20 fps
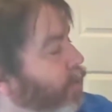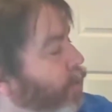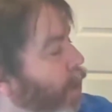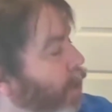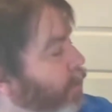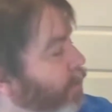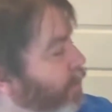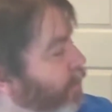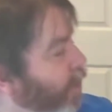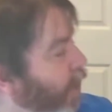So
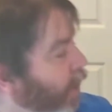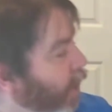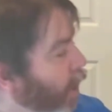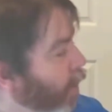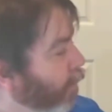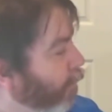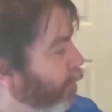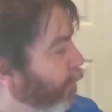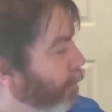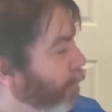I'll sign
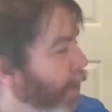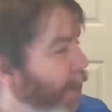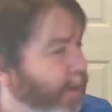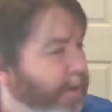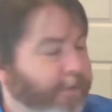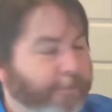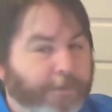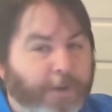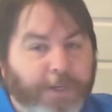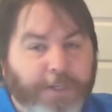out from my
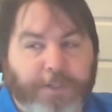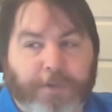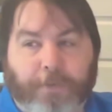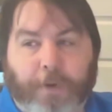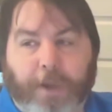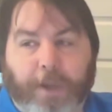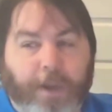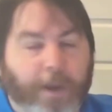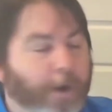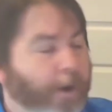device
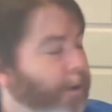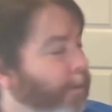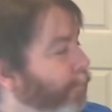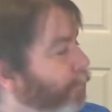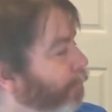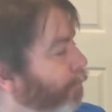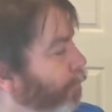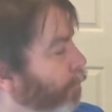right here.